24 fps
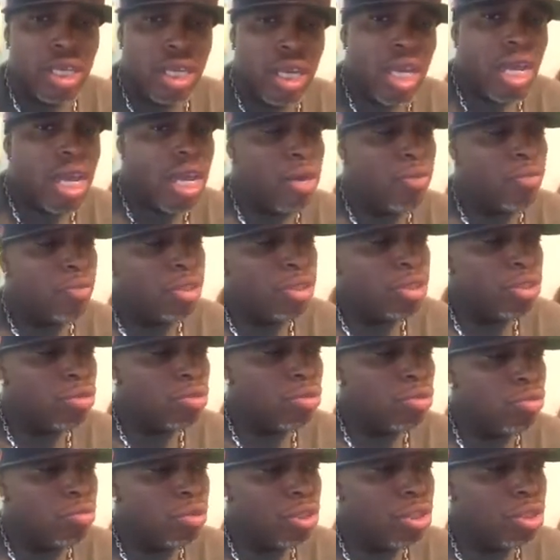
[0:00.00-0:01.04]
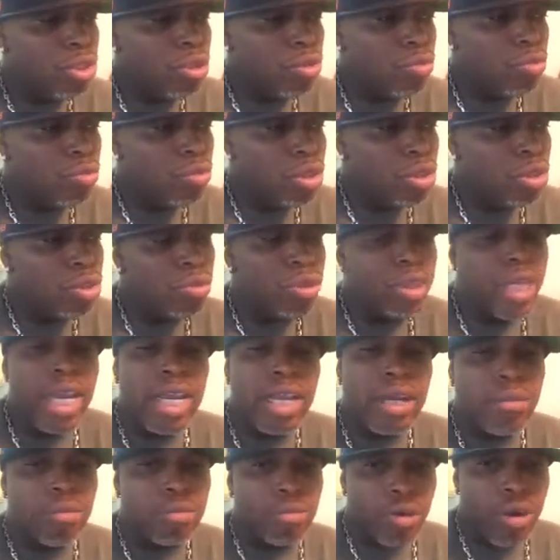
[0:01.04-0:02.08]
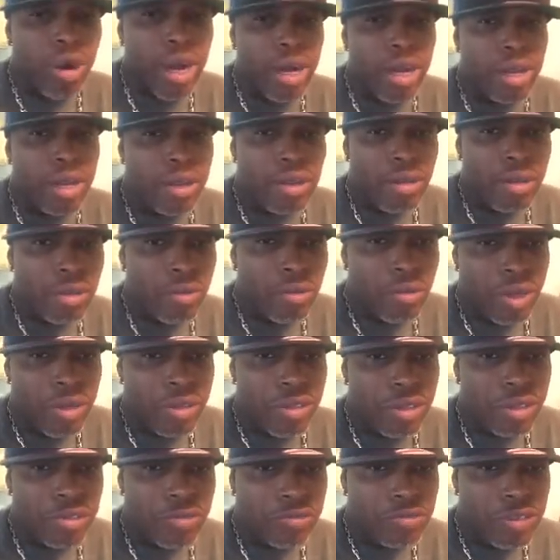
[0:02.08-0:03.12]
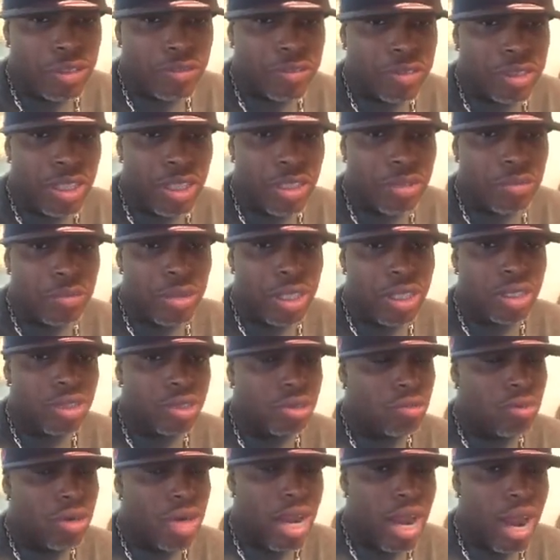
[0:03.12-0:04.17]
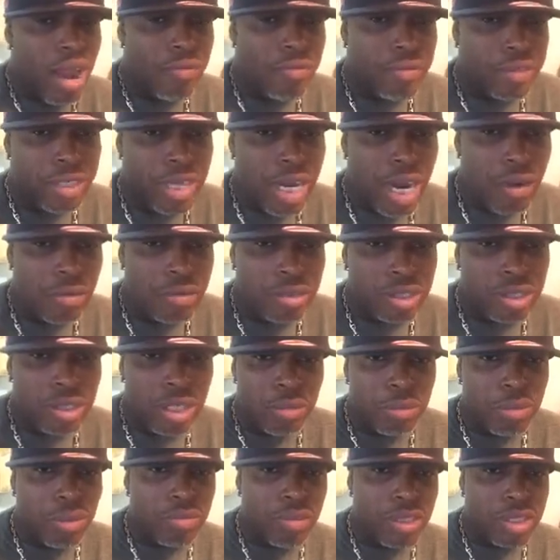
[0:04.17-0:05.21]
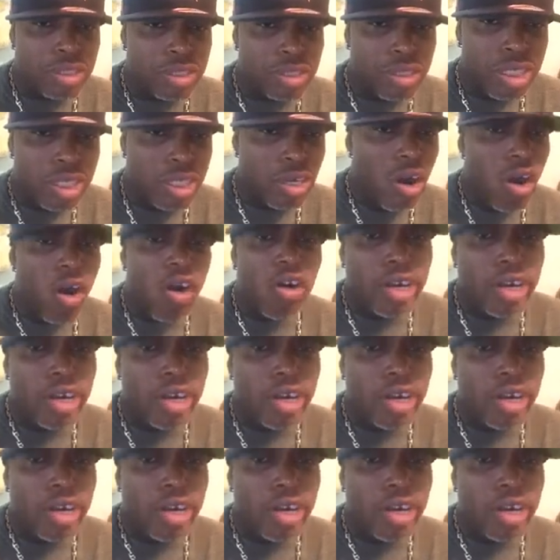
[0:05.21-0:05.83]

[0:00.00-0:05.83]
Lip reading: And when you take a break, whether it's 15 minutes to a half an hour, some of us need all